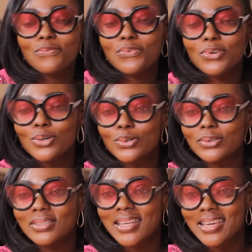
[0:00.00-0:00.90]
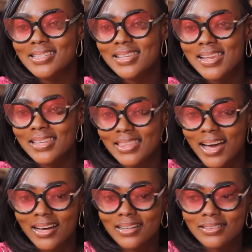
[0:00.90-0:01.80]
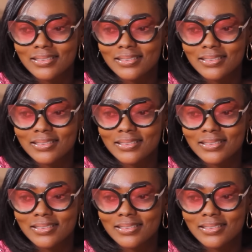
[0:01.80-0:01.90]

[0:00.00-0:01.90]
Few days later,